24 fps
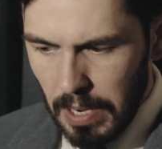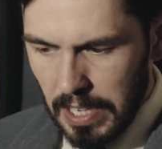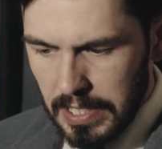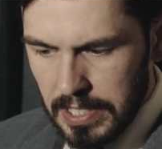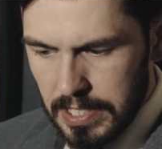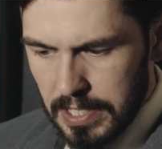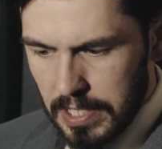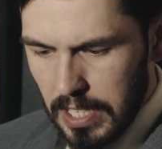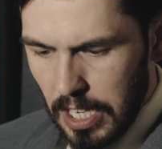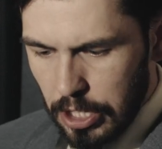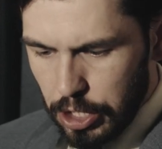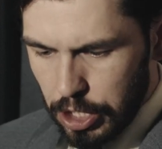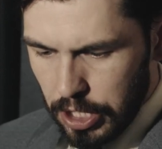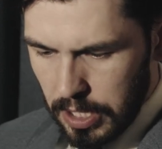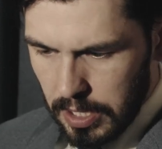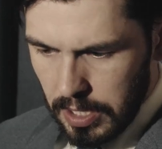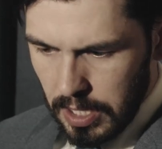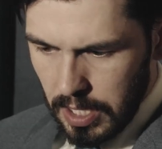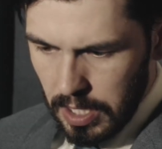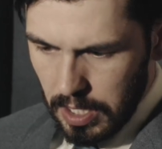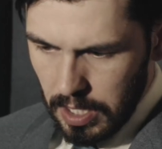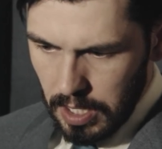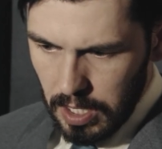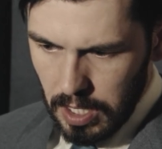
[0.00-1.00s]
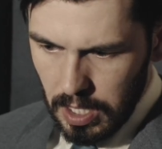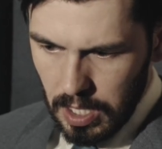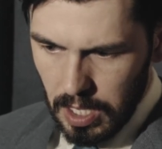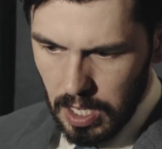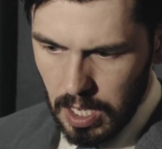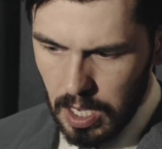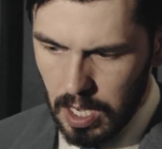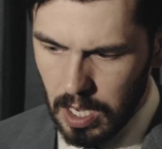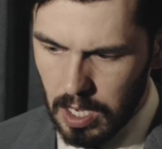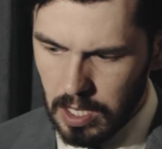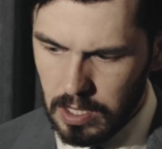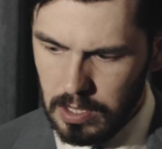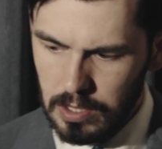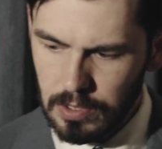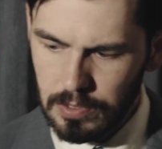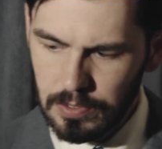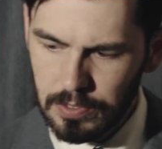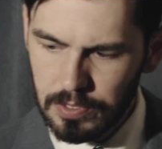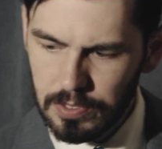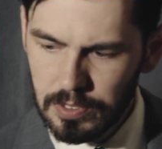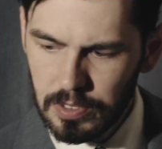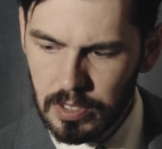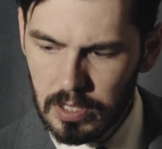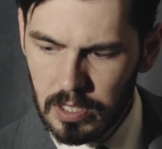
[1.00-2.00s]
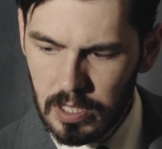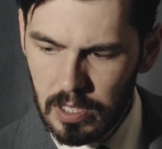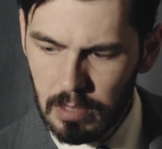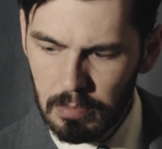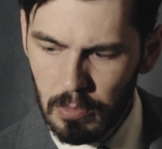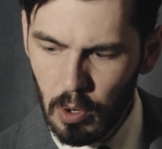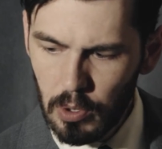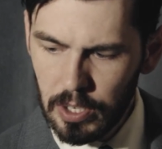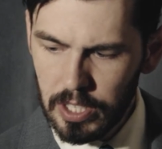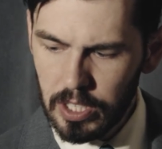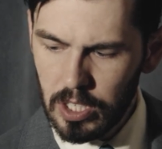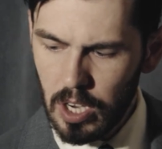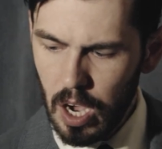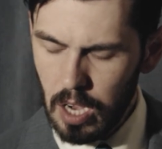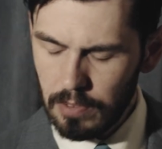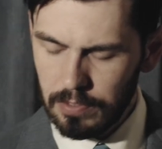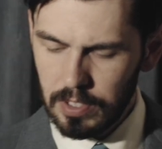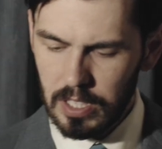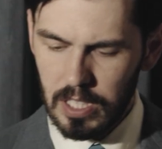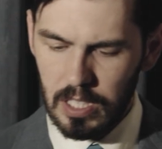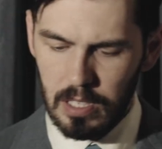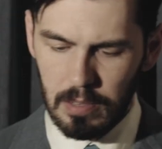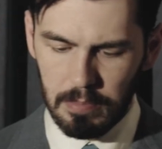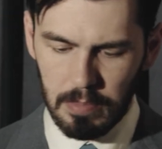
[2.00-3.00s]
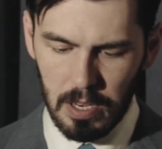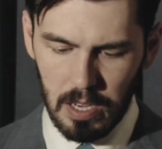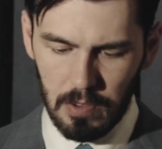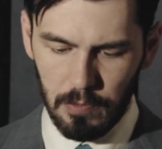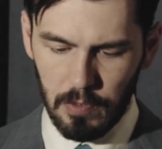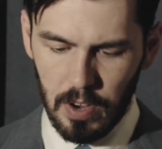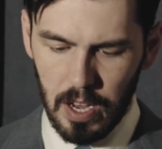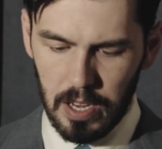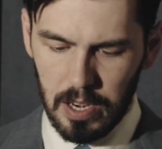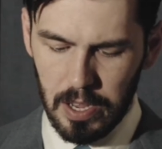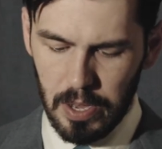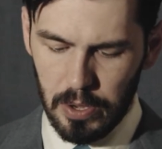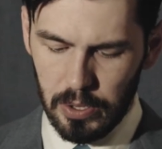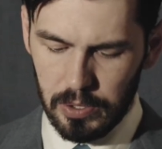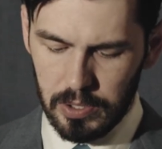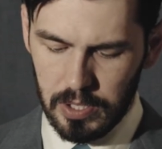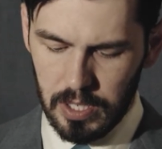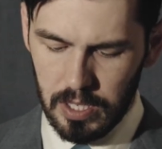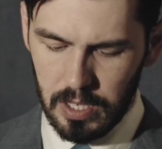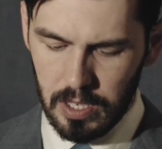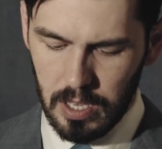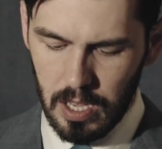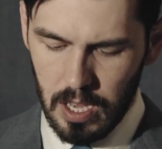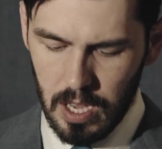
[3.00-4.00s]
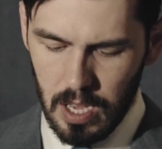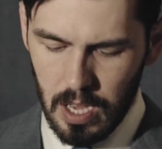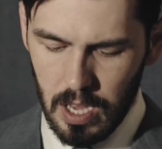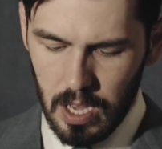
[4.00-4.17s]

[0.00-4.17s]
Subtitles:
discussion of Morning Coffee by Von Helton.